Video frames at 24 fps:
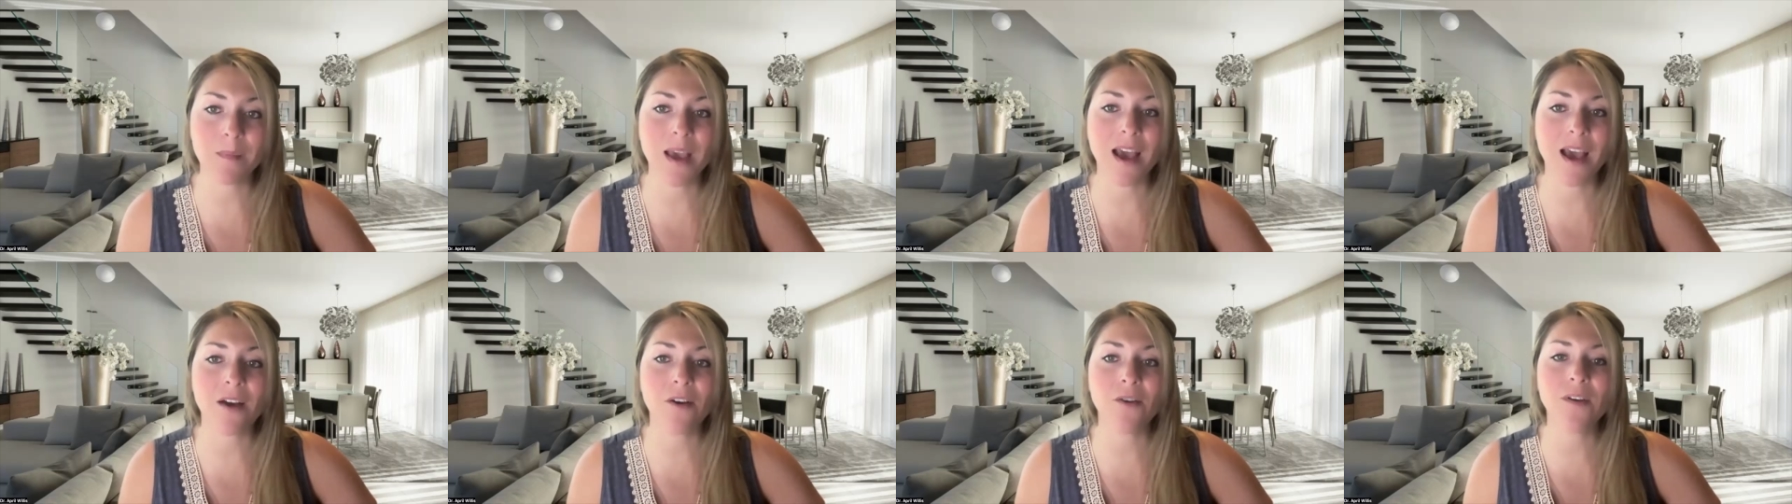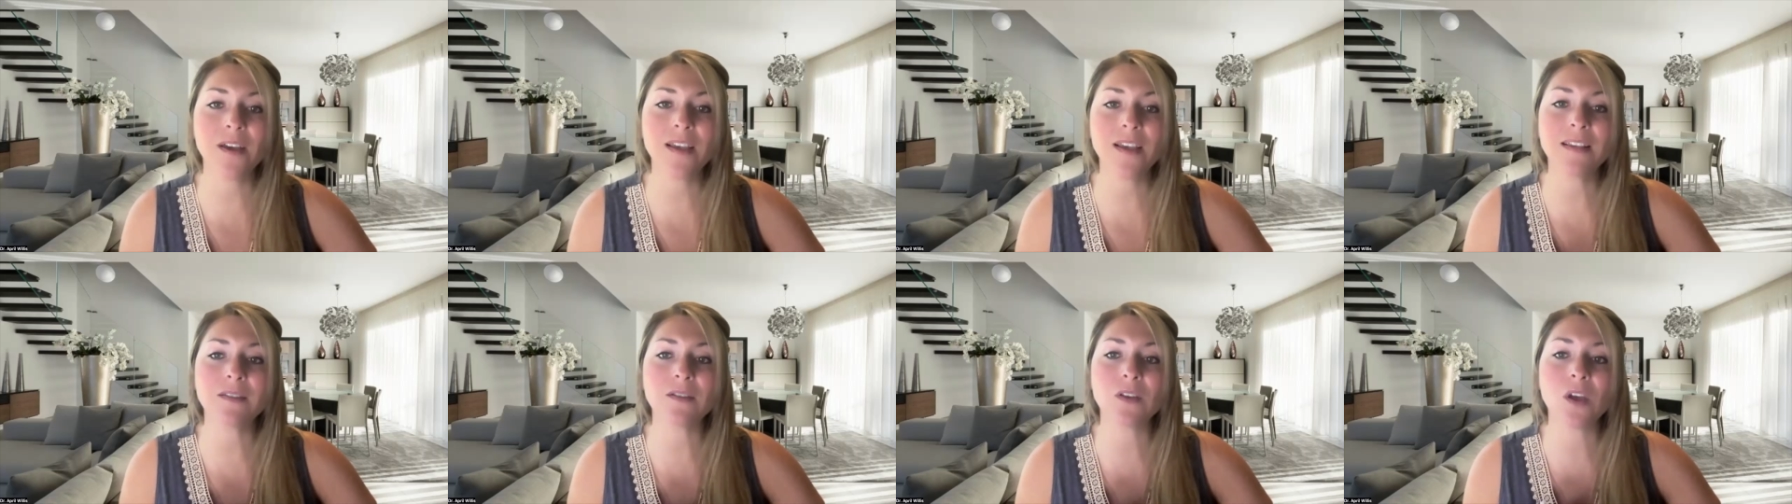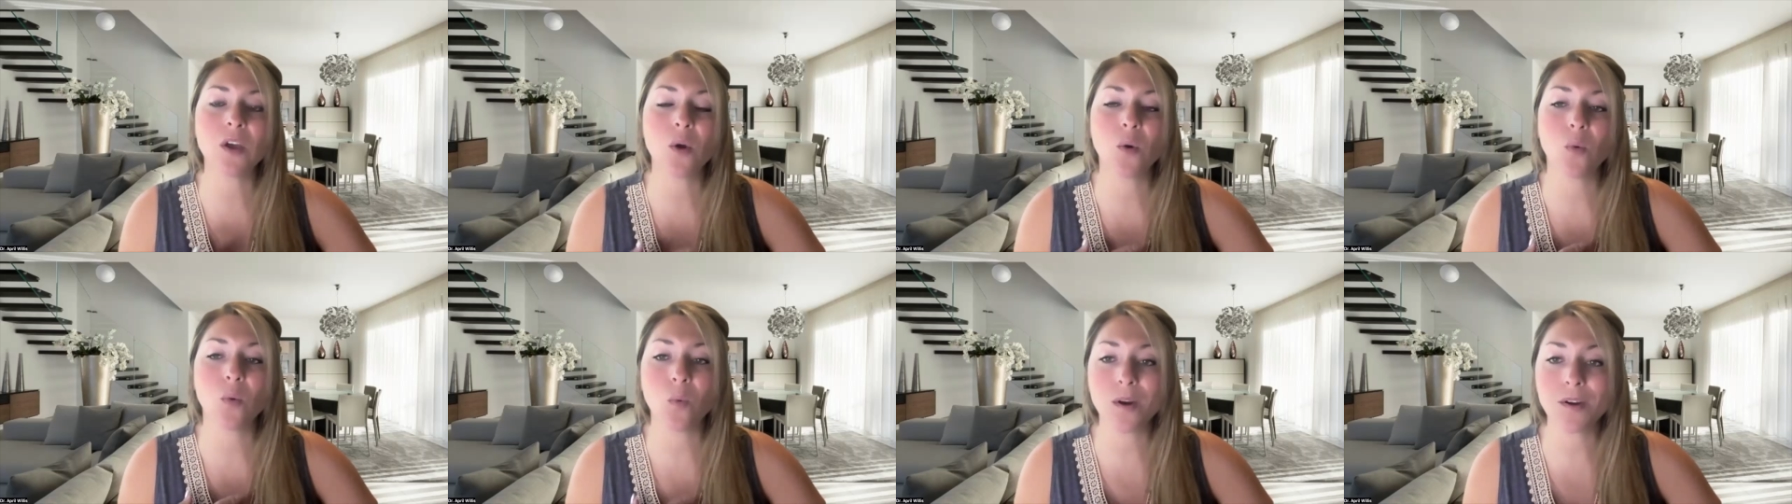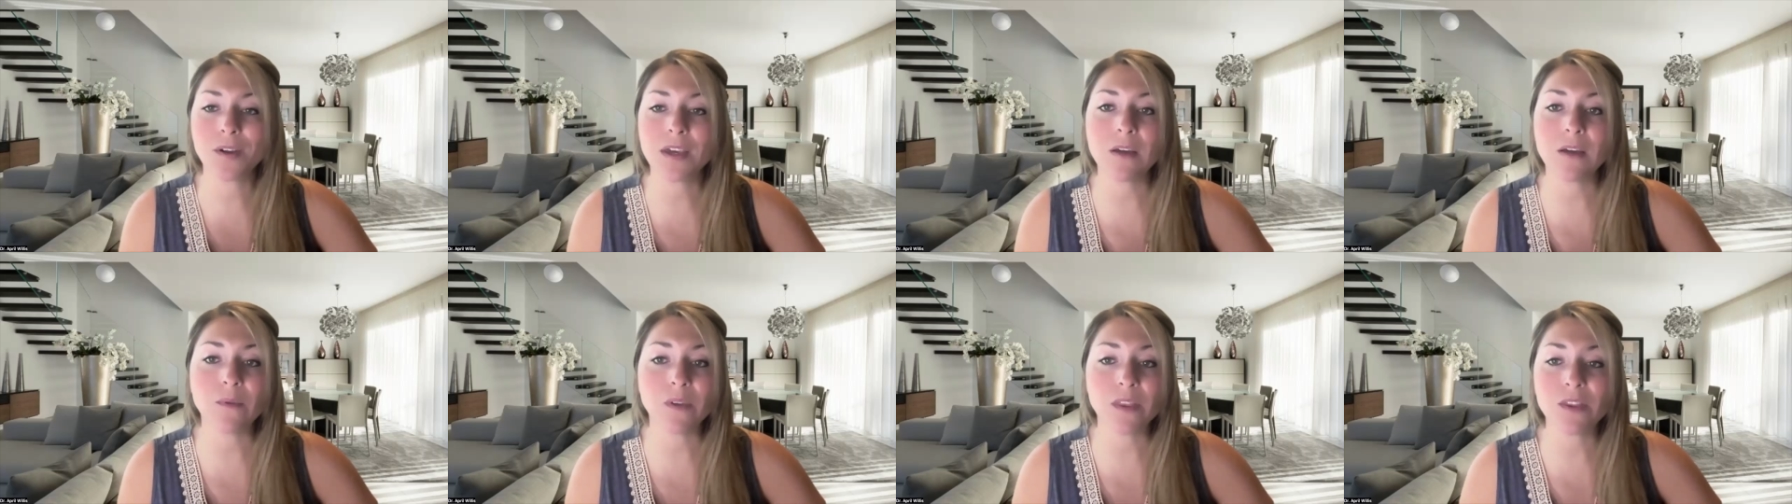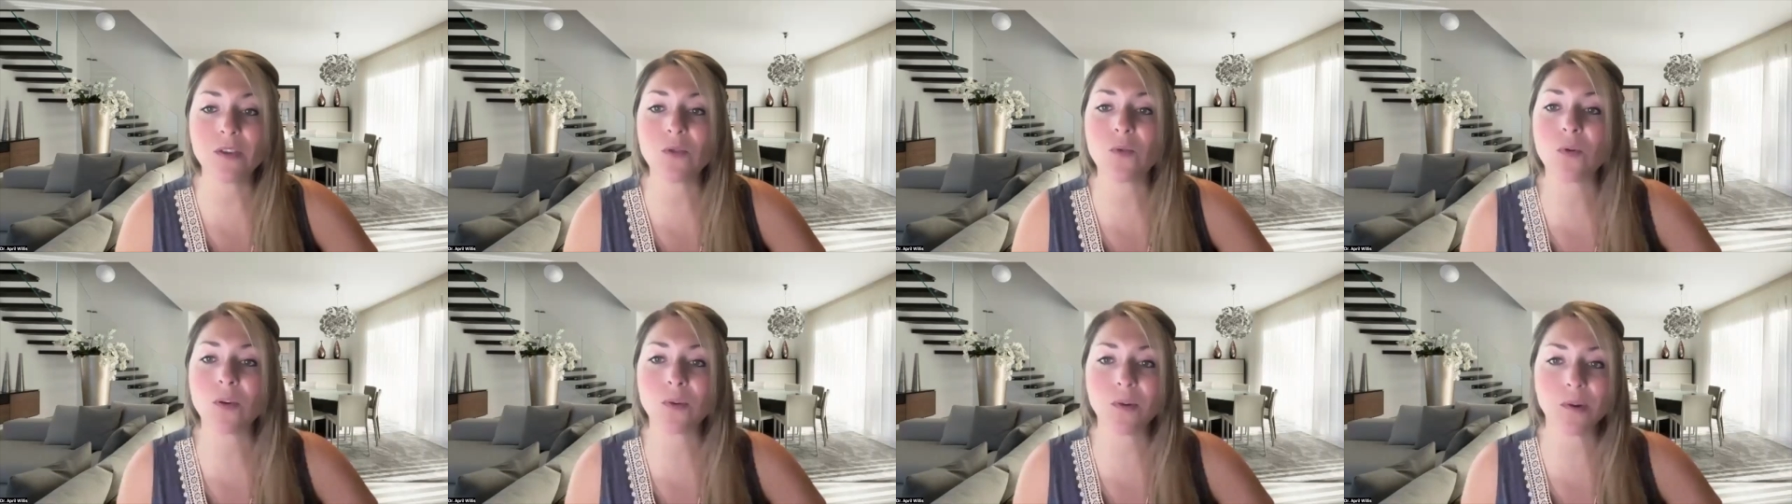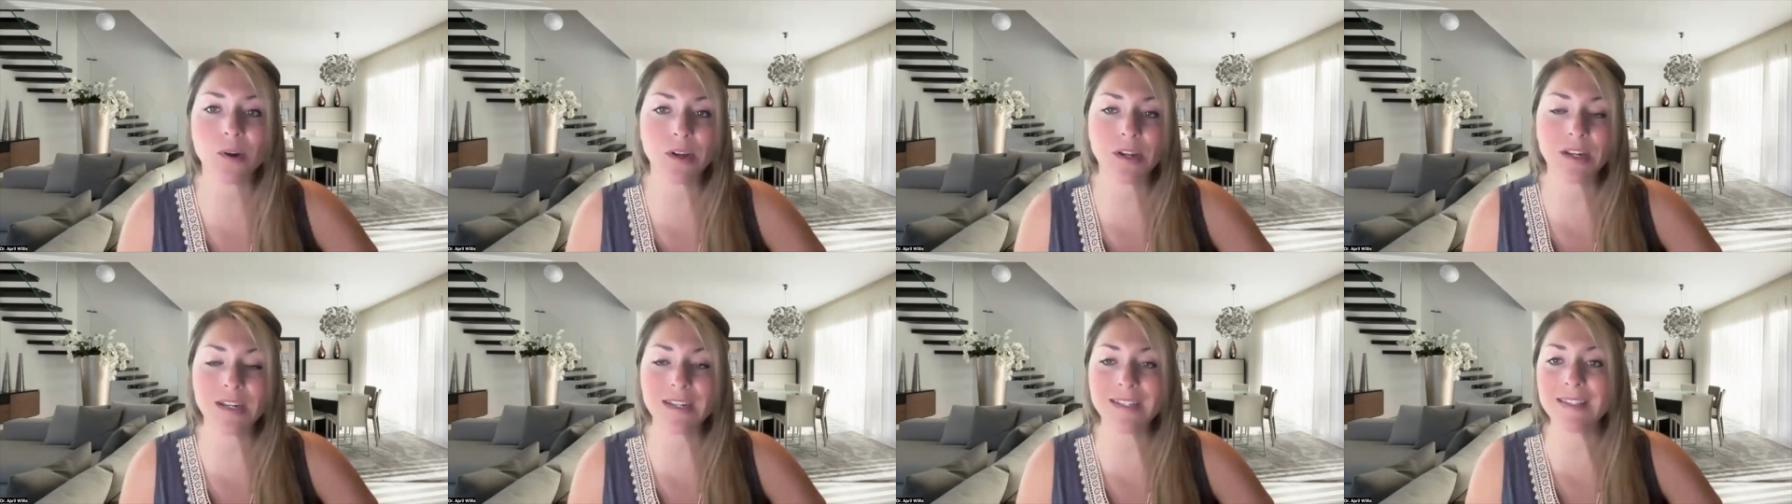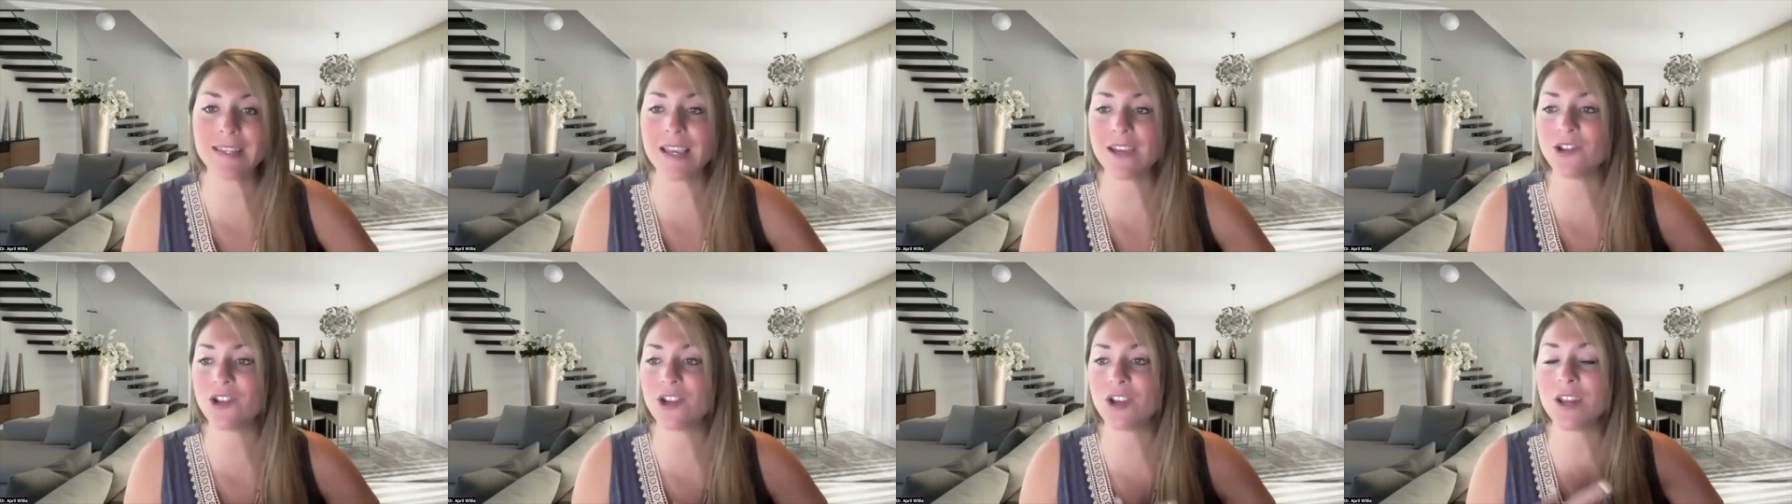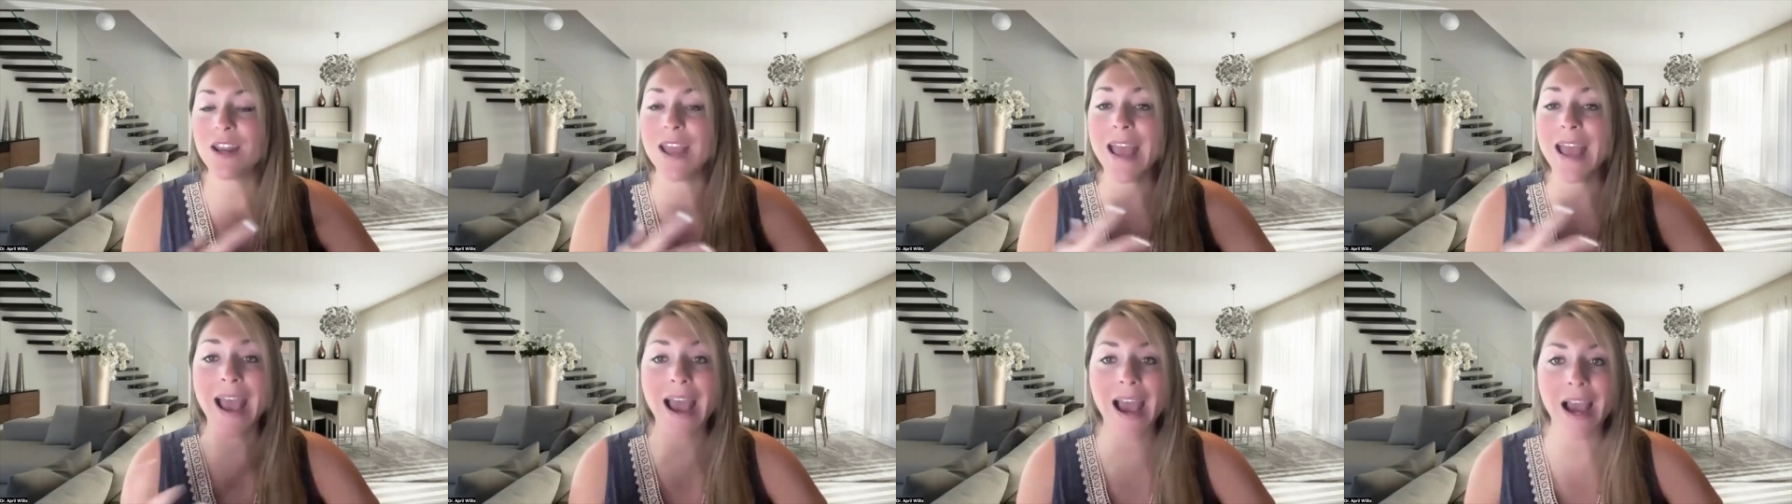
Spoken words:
How has working with your organization